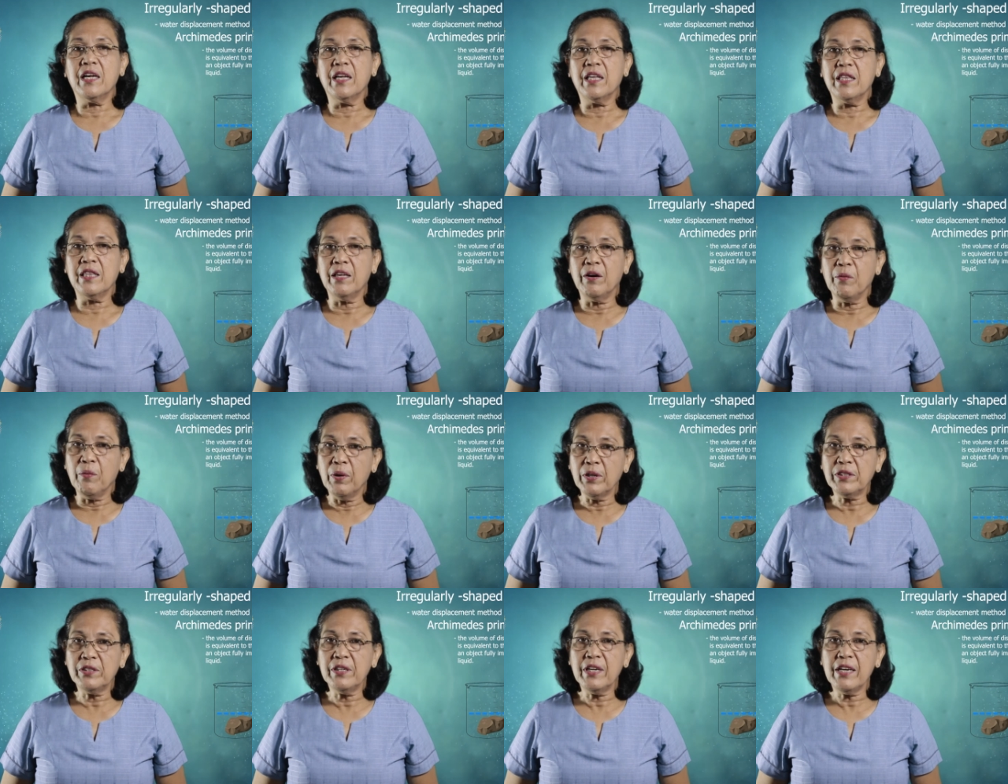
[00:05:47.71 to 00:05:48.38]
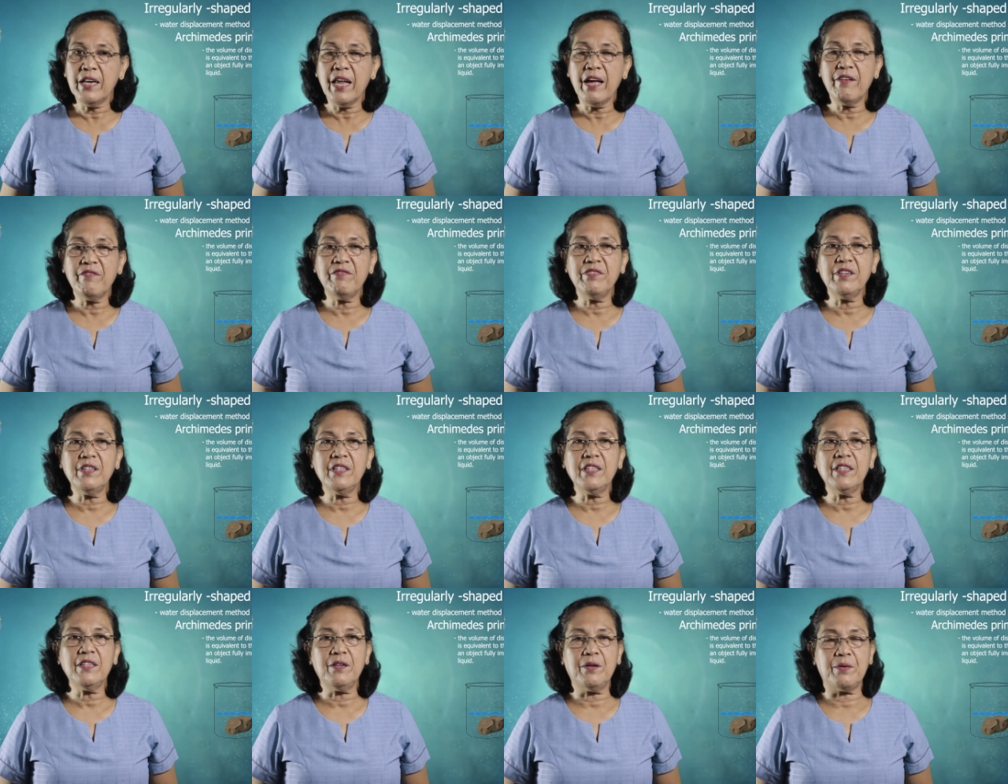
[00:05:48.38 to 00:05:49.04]
the water
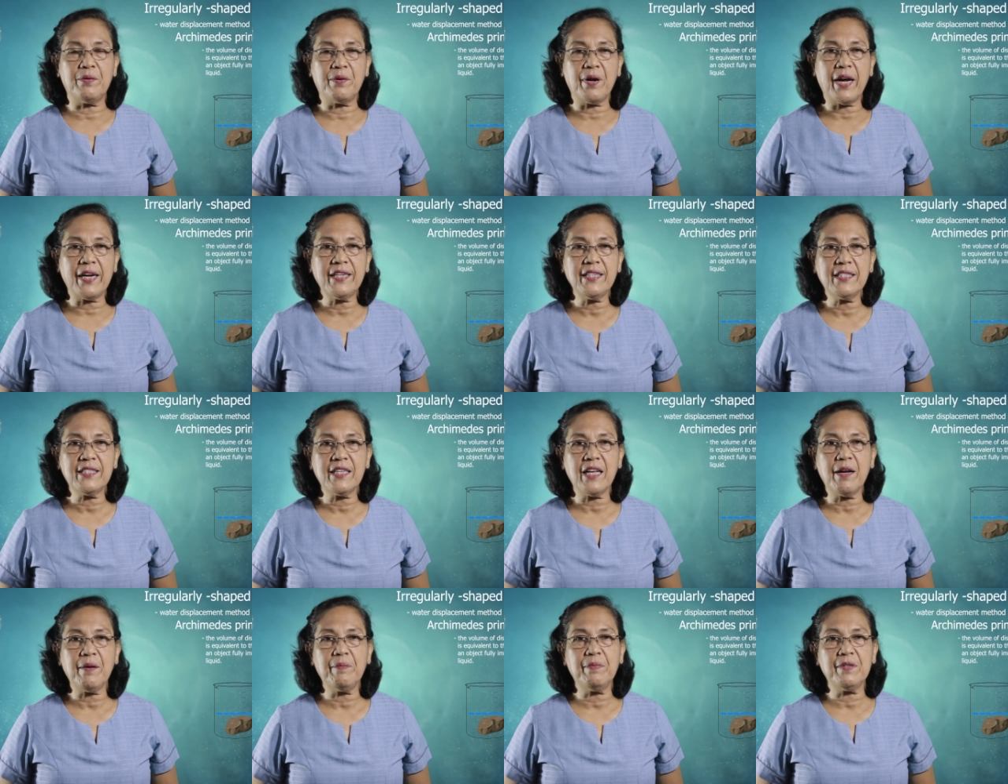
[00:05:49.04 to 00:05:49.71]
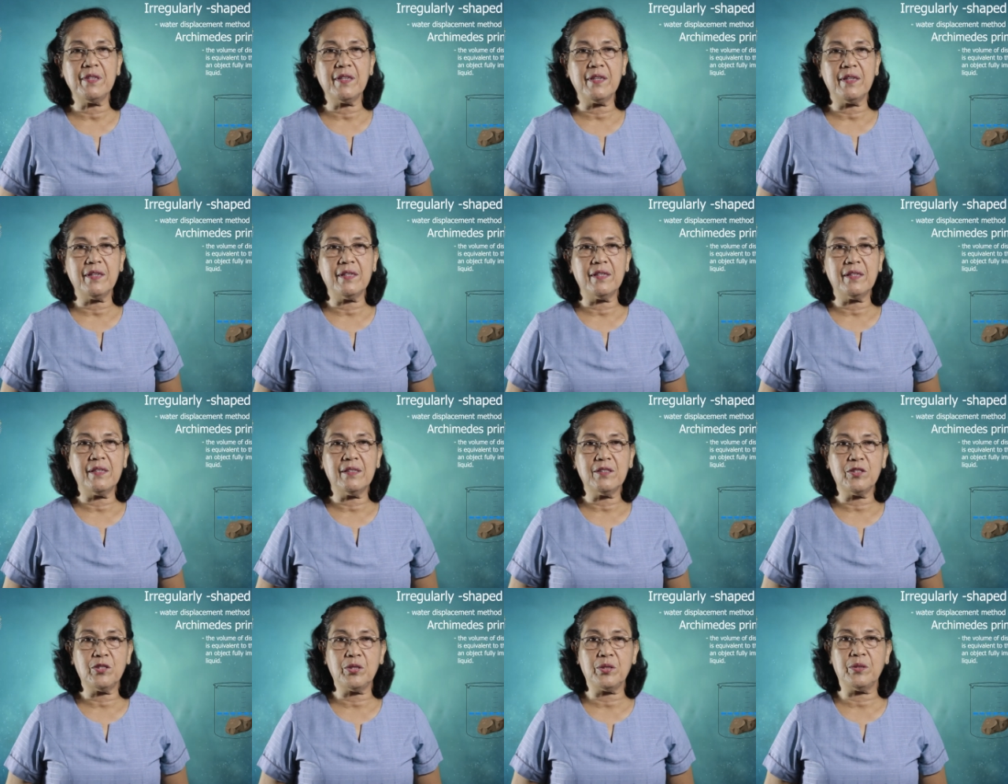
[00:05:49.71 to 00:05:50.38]
level rise up
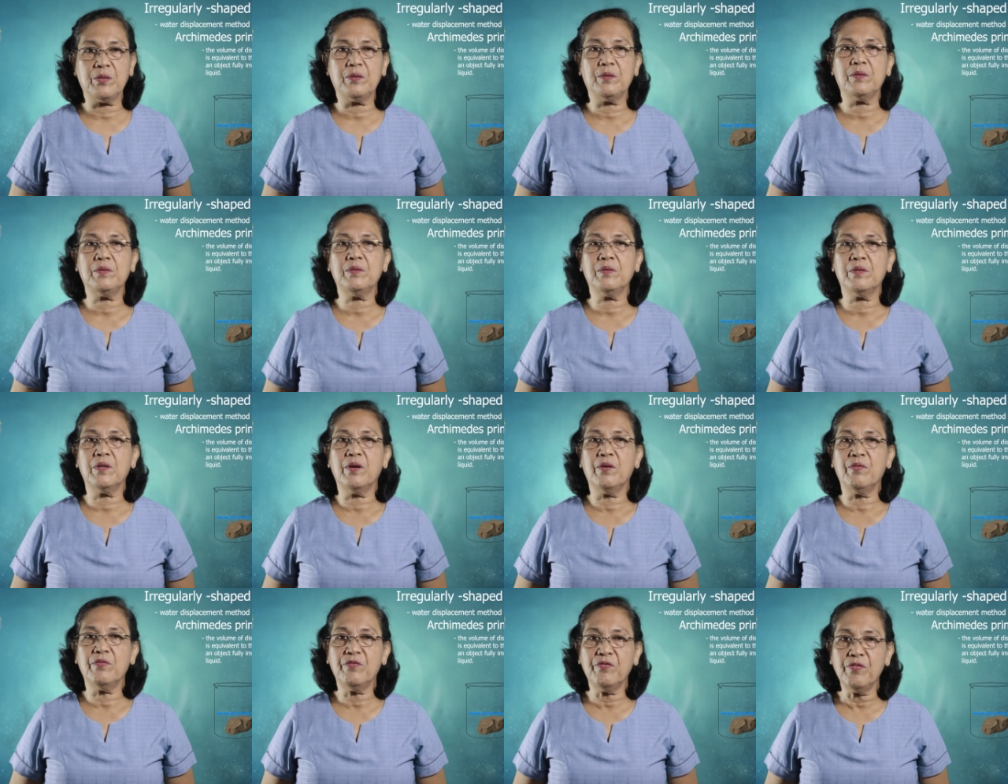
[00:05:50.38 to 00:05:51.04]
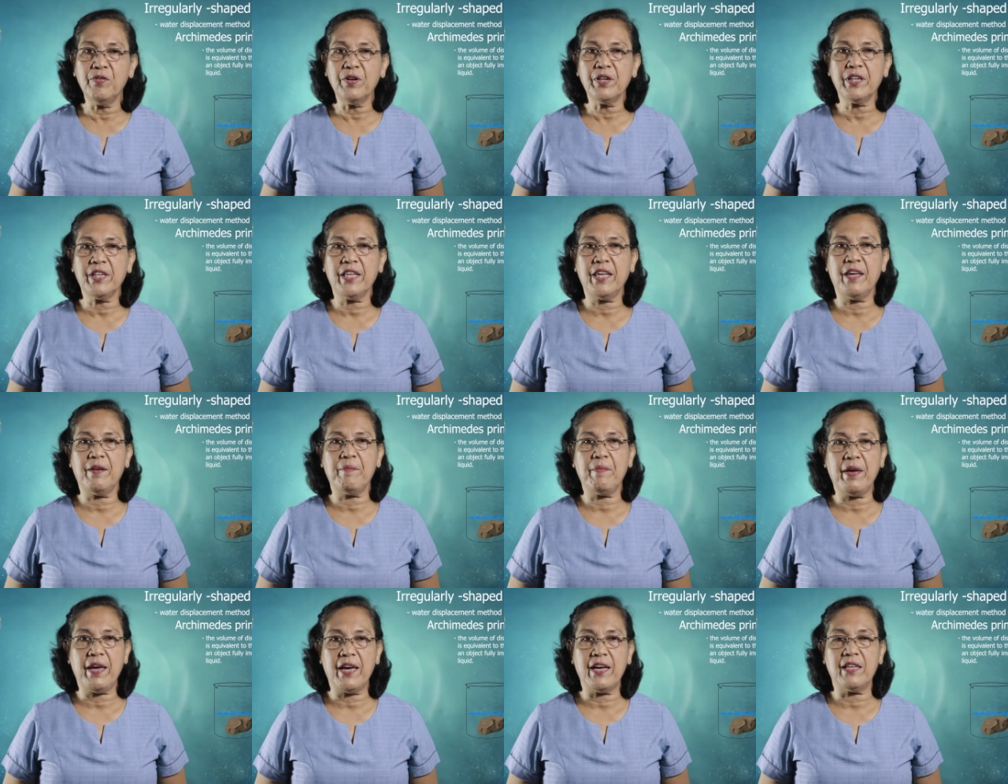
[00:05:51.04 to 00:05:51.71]
to
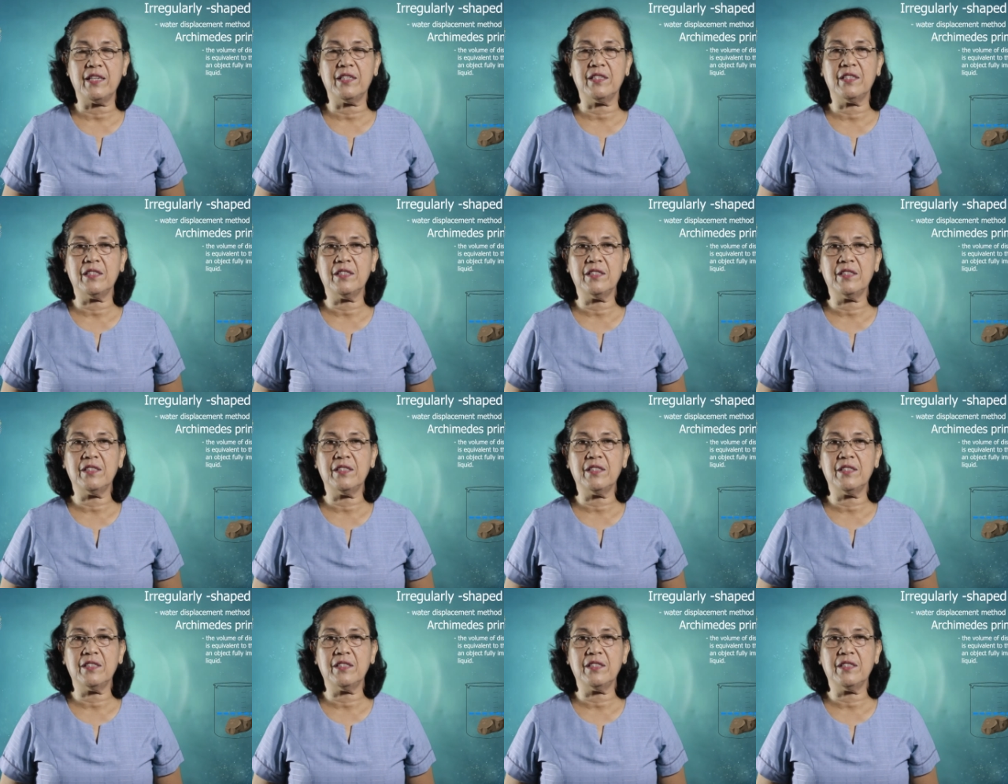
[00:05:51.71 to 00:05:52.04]
40 ml.